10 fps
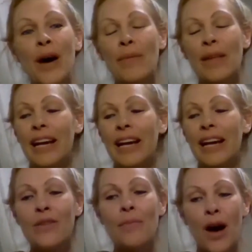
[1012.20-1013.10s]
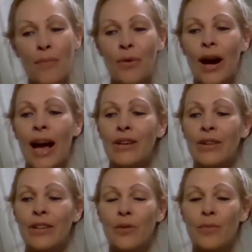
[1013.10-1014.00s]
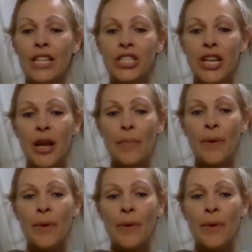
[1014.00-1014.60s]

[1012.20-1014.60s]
the mom, like I gave the mom more accurate information,